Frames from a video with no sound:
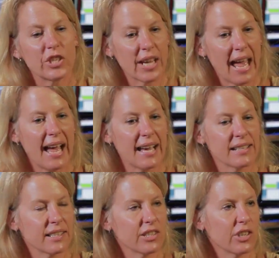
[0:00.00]
she
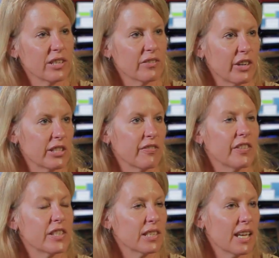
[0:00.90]
has is she has a very
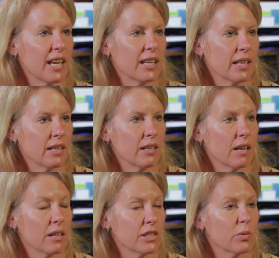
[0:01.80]
sophisticated
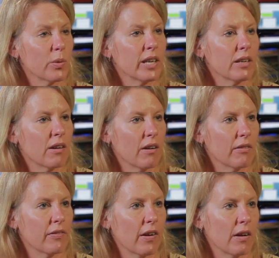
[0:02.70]
suite
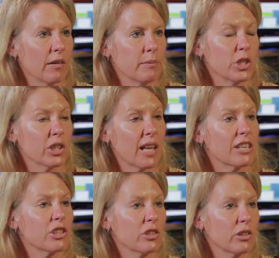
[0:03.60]
of
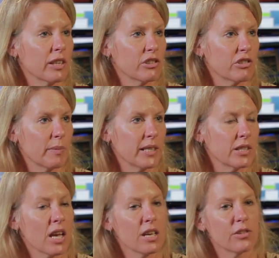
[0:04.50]
geological
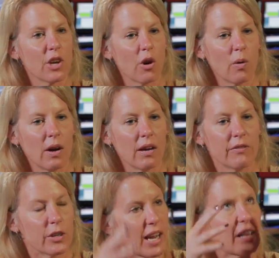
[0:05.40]
instruments. So
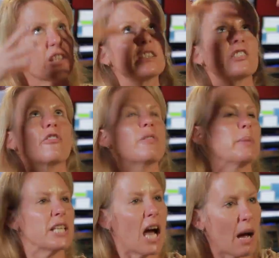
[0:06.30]
if you kind of start
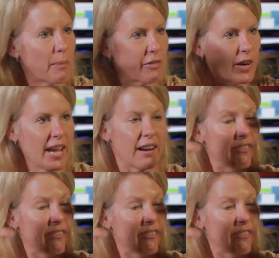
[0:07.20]
from the top of her head,